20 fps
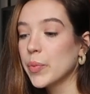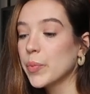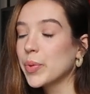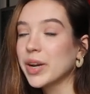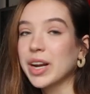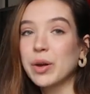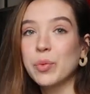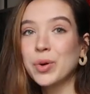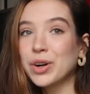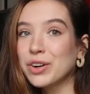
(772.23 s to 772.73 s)

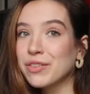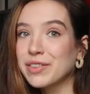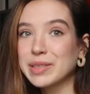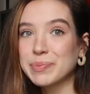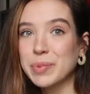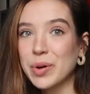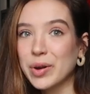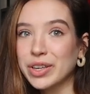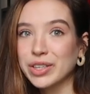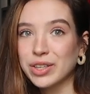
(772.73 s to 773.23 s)
but I wouldn't have
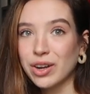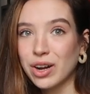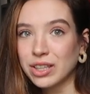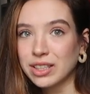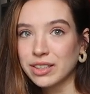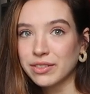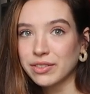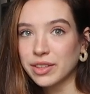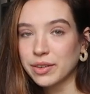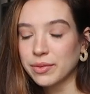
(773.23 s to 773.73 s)
spoken to
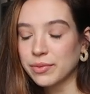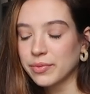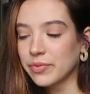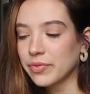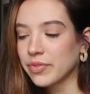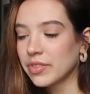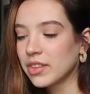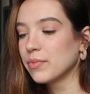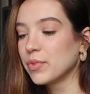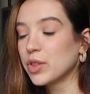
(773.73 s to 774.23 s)
all of
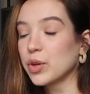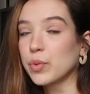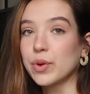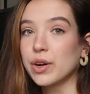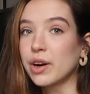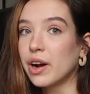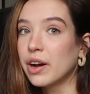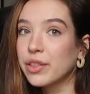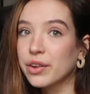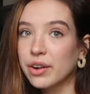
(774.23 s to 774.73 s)
them. There
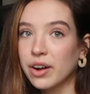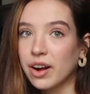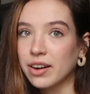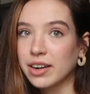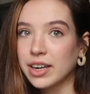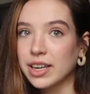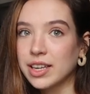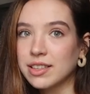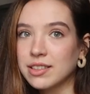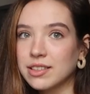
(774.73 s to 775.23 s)
were other
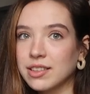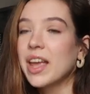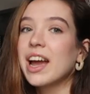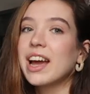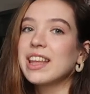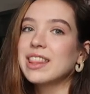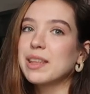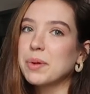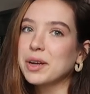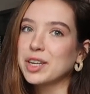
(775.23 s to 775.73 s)
RAs
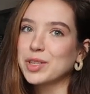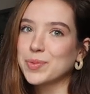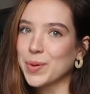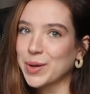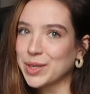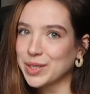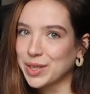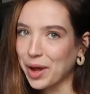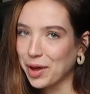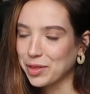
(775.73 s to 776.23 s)
and they might have
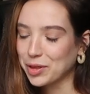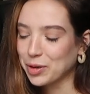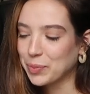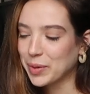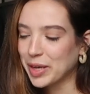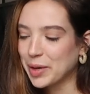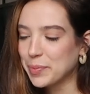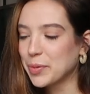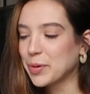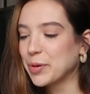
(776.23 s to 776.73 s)
spoken to other
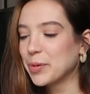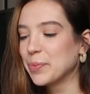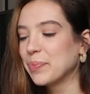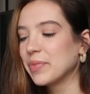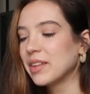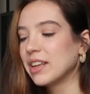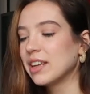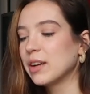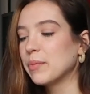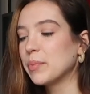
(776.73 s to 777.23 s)
people.
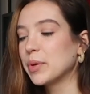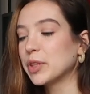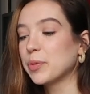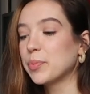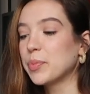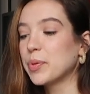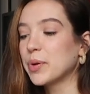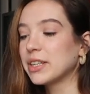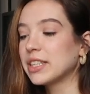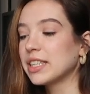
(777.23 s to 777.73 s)
But the
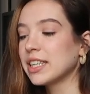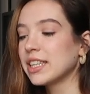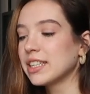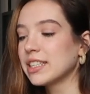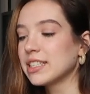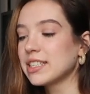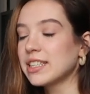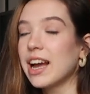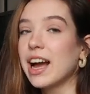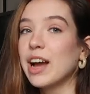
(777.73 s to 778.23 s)
point
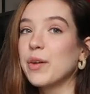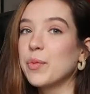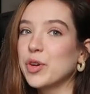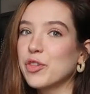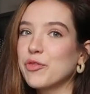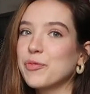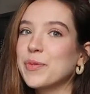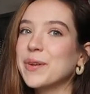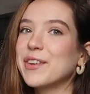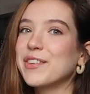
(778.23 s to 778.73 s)
is, I would
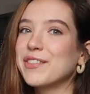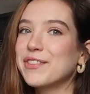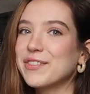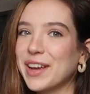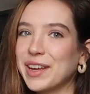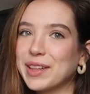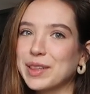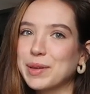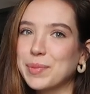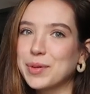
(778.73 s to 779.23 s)
have been
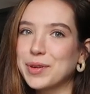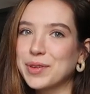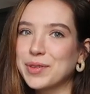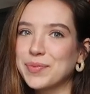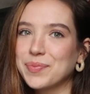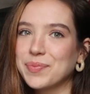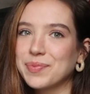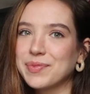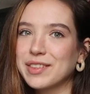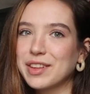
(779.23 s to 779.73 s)
available
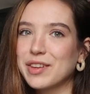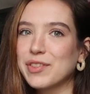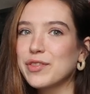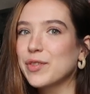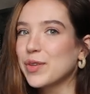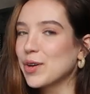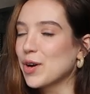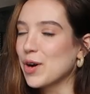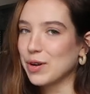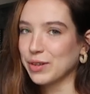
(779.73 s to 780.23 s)

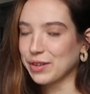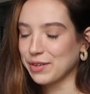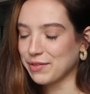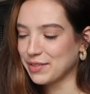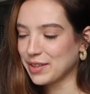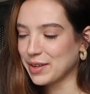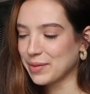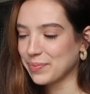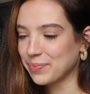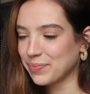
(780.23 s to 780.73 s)
for all of
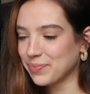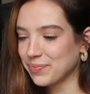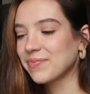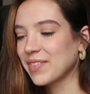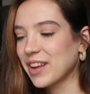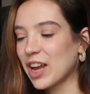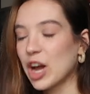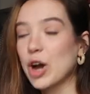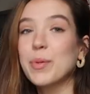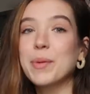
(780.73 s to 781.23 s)
them.
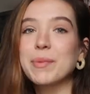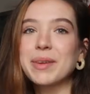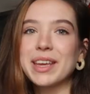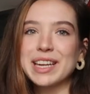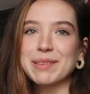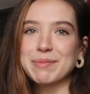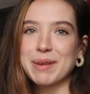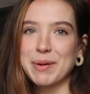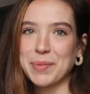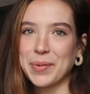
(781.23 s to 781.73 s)
I hope I'm
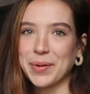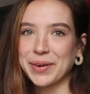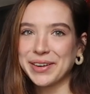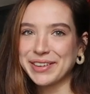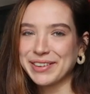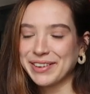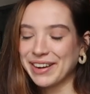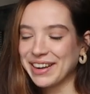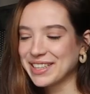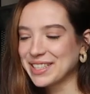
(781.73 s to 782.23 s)
getting my point
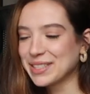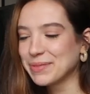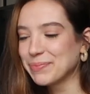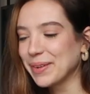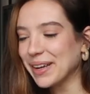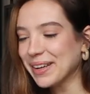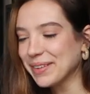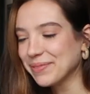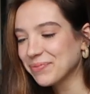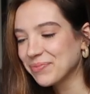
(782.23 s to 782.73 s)
across,
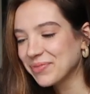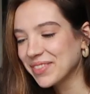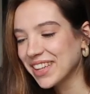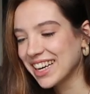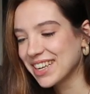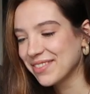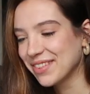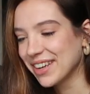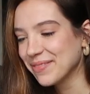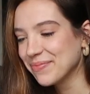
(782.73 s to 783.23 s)
but
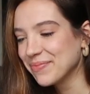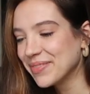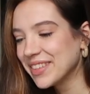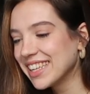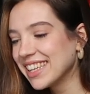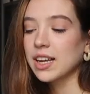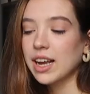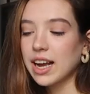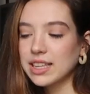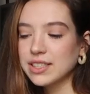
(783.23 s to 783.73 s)
anyway.
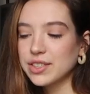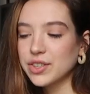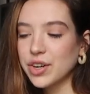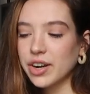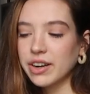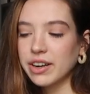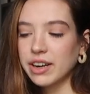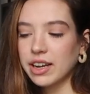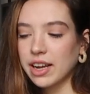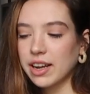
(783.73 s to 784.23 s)
As an
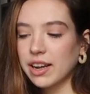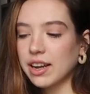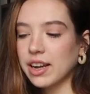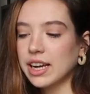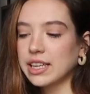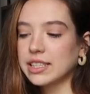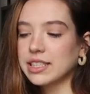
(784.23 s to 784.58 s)
RA, I